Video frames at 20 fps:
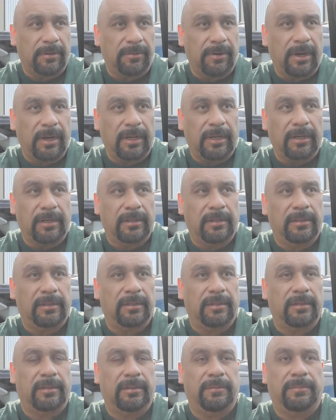You're right.
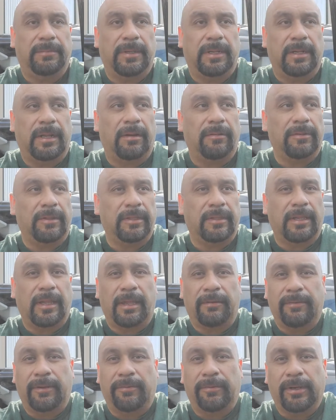But I don't think they
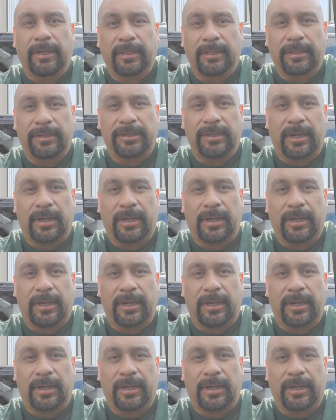have Abuelita